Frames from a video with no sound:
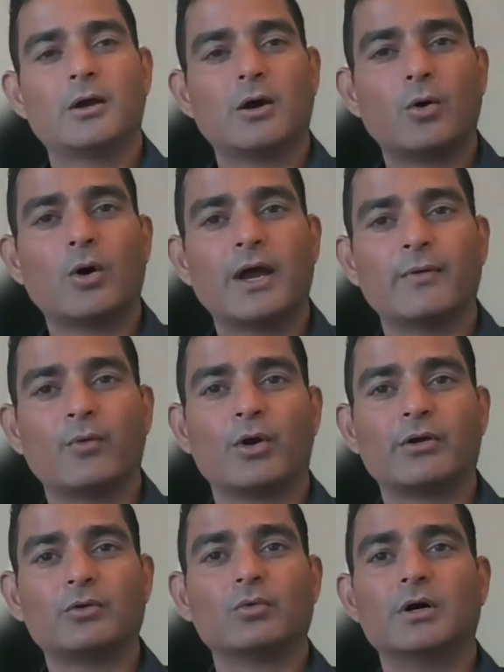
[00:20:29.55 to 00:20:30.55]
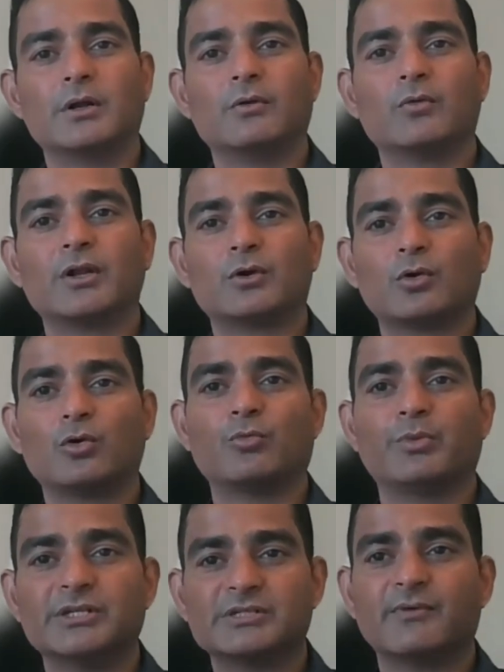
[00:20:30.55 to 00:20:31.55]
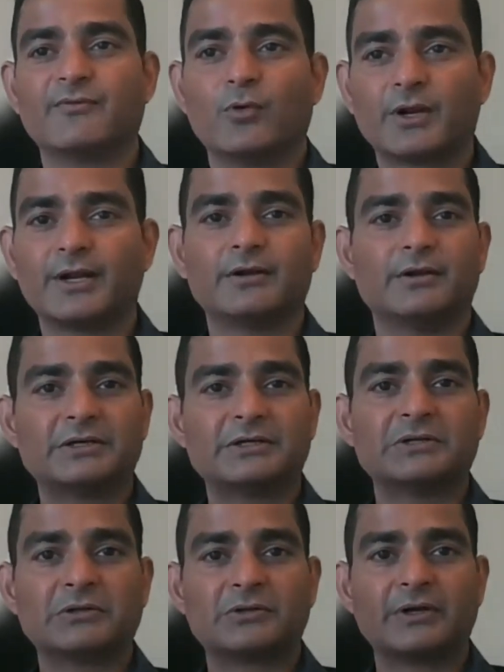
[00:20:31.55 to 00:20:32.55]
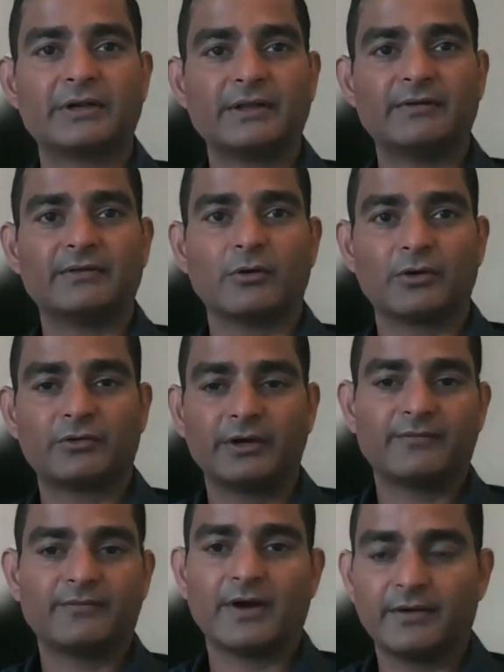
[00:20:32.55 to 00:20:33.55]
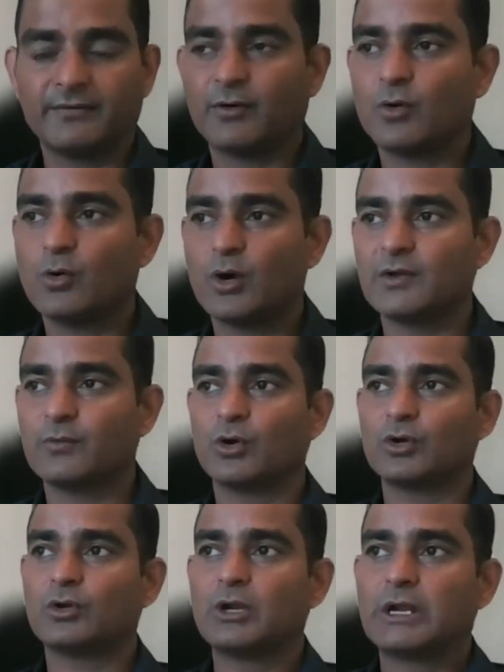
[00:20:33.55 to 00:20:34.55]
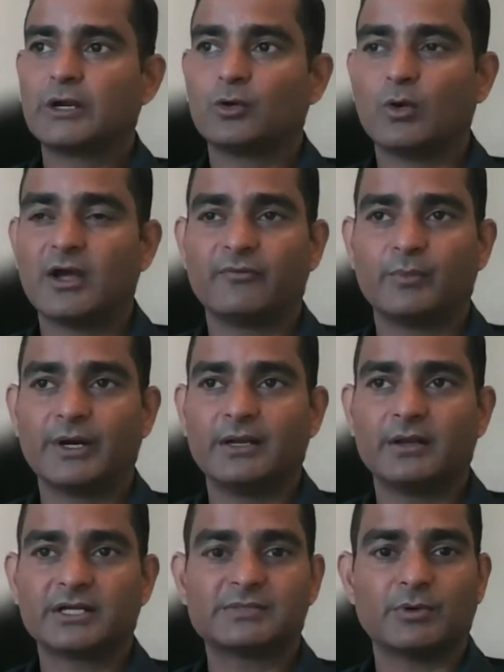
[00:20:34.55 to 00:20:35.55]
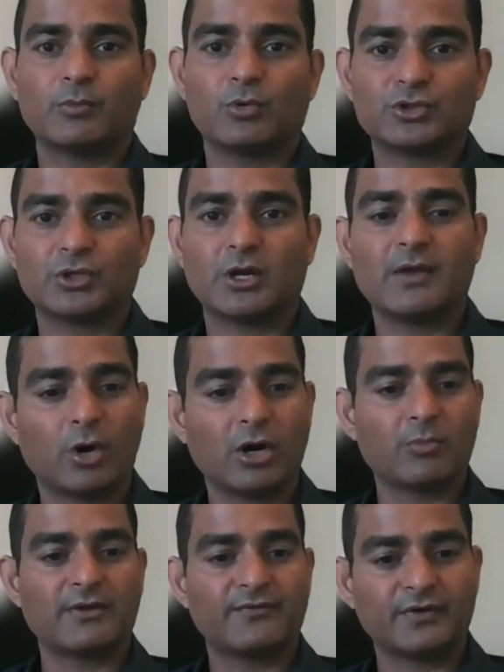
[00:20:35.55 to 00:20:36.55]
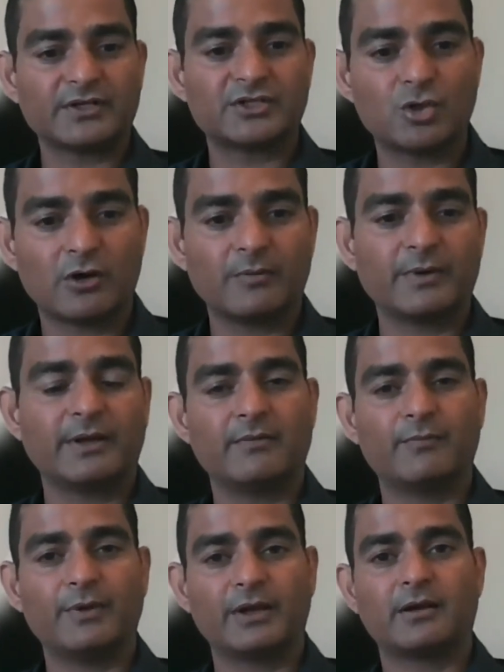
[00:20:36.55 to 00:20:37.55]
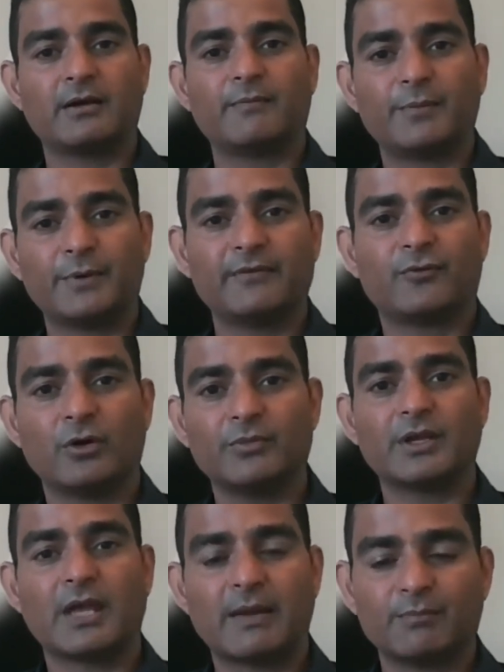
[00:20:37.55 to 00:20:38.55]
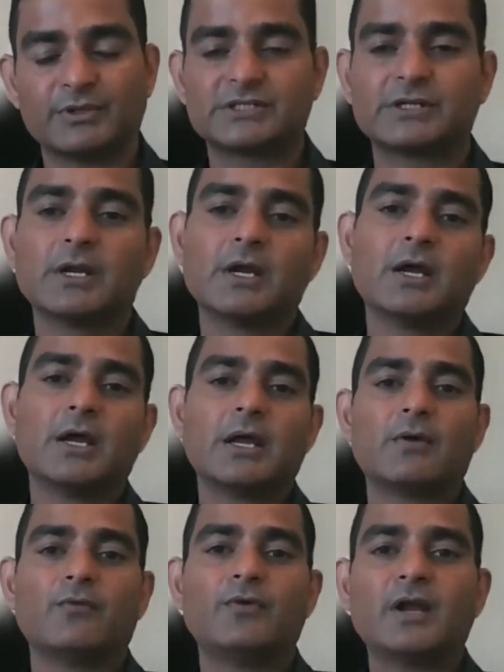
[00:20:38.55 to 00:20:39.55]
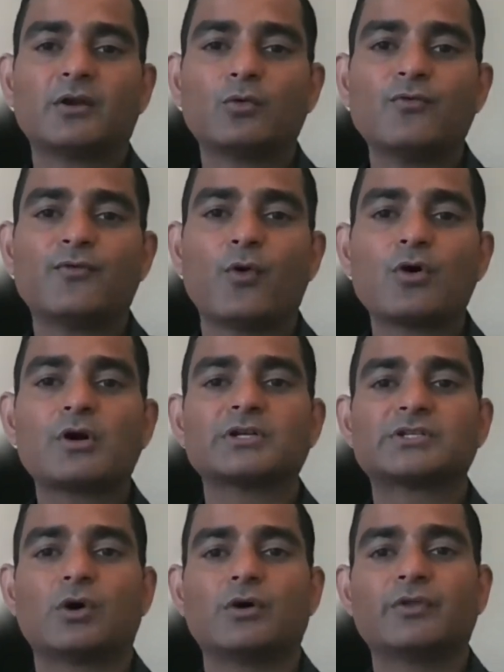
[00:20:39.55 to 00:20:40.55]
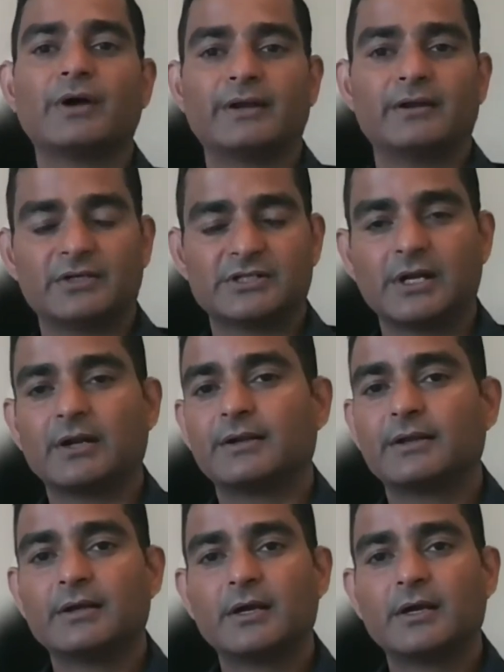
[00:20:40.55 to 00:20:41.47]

I want to earn 1 crore rupees before I turn 30 or 35. Oh, I want to have my next promotion. I want my first job in a big company from the campus. We are too focused on the end result.